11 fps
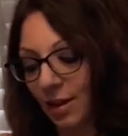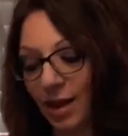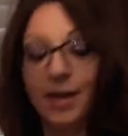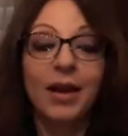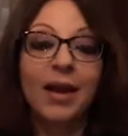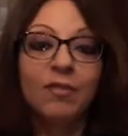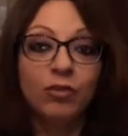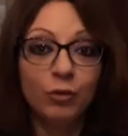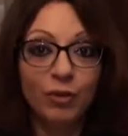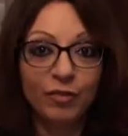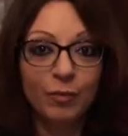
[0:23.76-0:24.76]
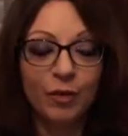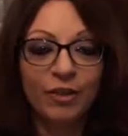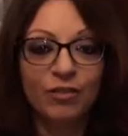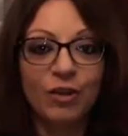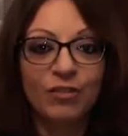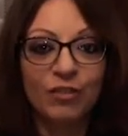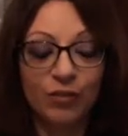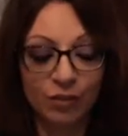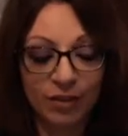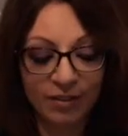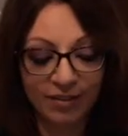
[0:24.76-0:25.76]
and I have two different price ranges
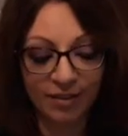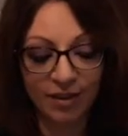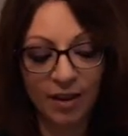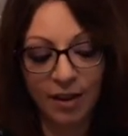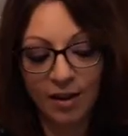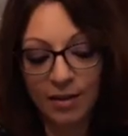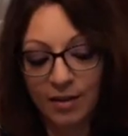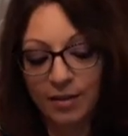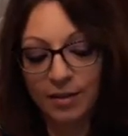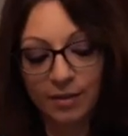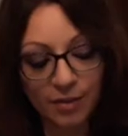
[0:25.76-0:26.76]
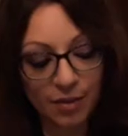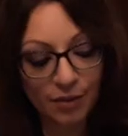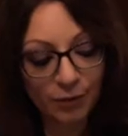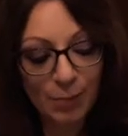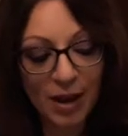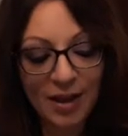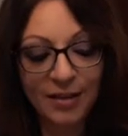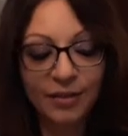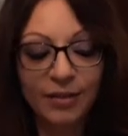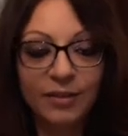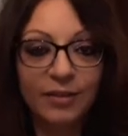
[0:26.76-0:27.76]
for these today. This
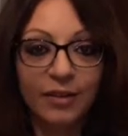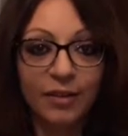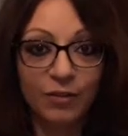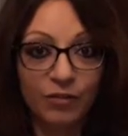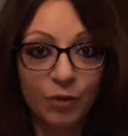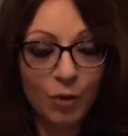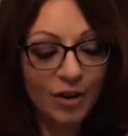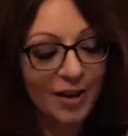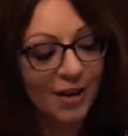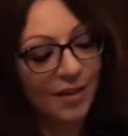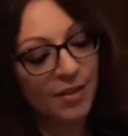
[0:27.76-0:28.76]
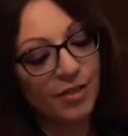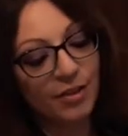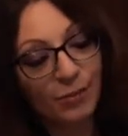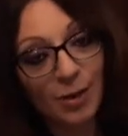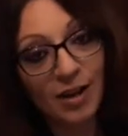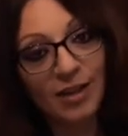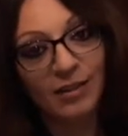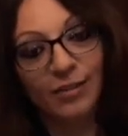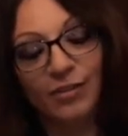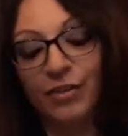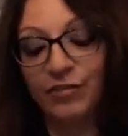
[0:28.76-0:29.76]
pile is 40, this pile
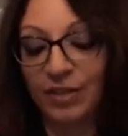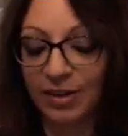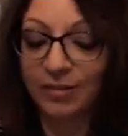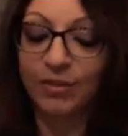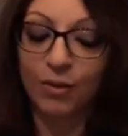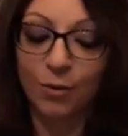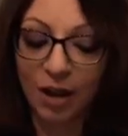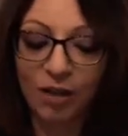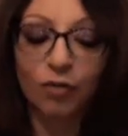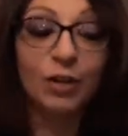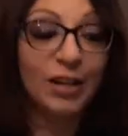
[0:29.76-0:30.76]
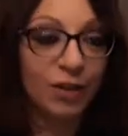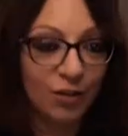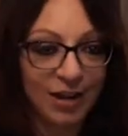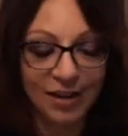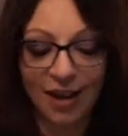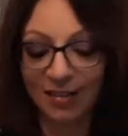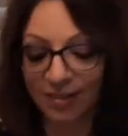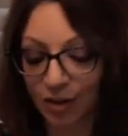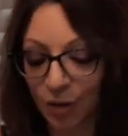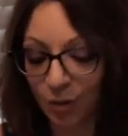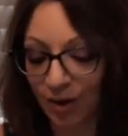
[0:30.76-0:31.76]
is 50. So I'll reiterate as I
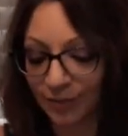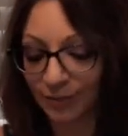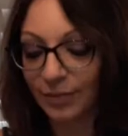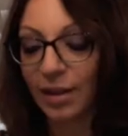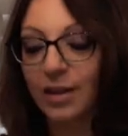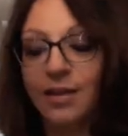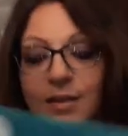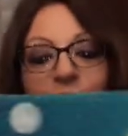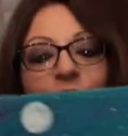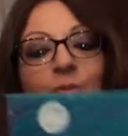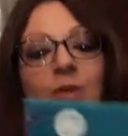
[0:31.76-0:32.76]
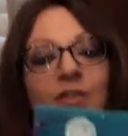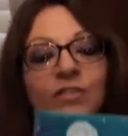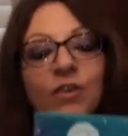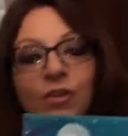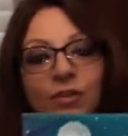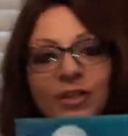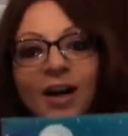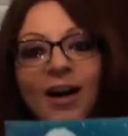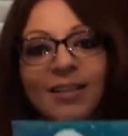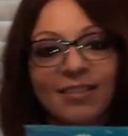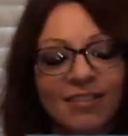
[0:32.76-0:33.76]
go on. This one is called
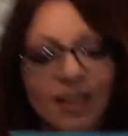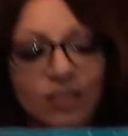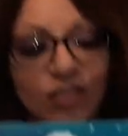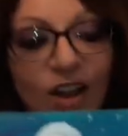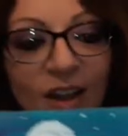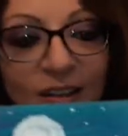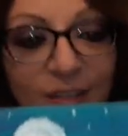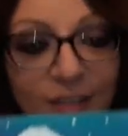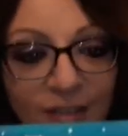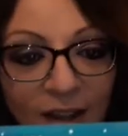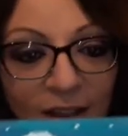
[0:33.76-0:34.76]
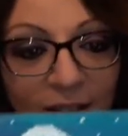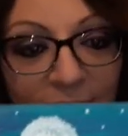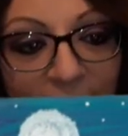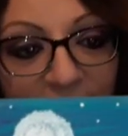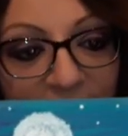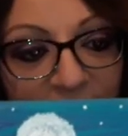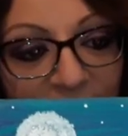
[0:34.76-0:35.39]
Goddess and Child. It's an